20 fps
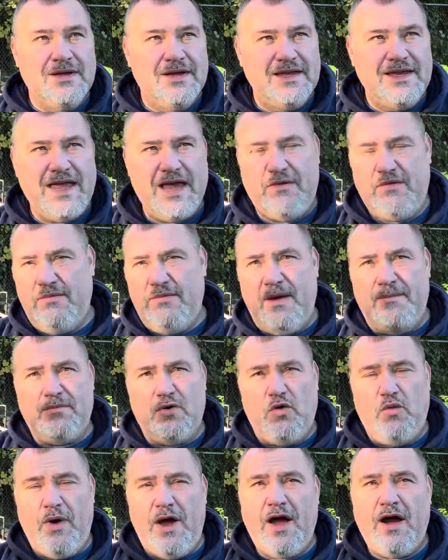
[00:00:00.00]
can't remember
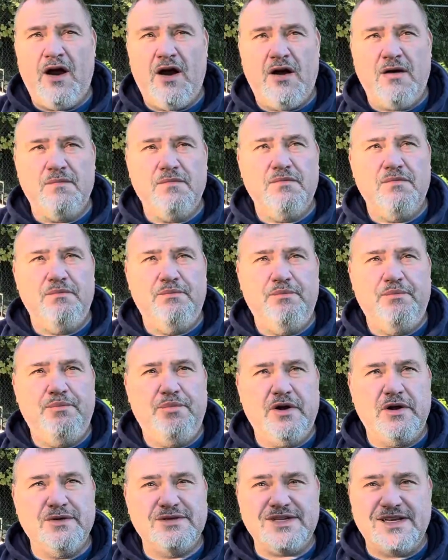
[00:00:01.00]
where,
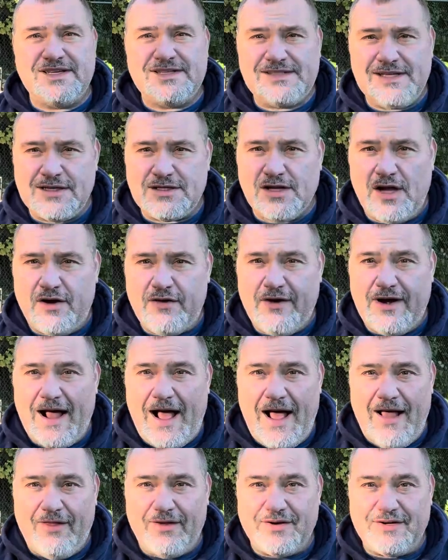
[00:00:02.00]
but it was like
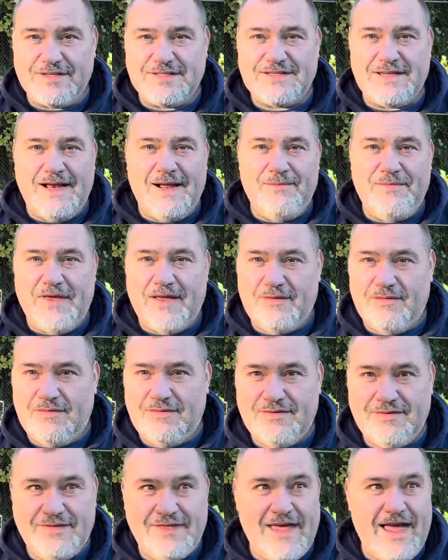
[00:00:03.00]
$600, and I'm like,
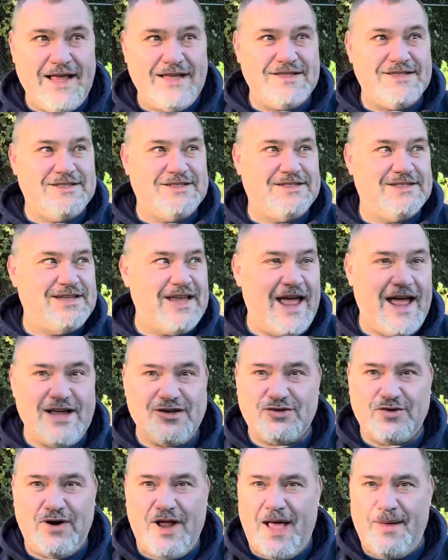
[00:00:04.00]
that's
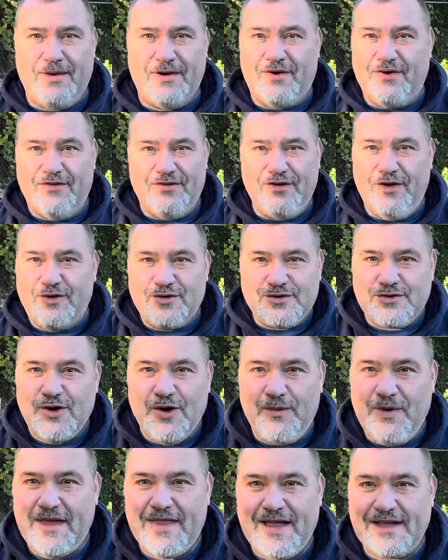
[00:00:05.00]
astronomical, and there's no
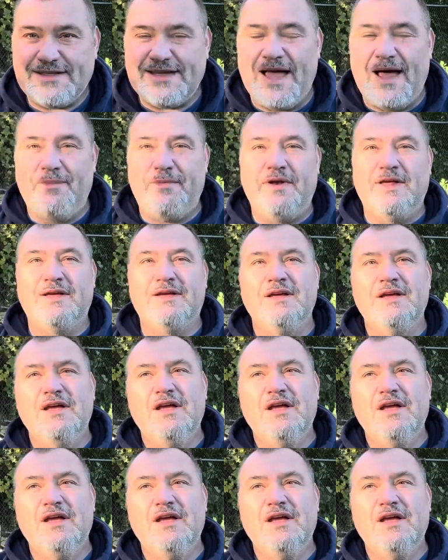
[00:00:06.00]
way that's happening.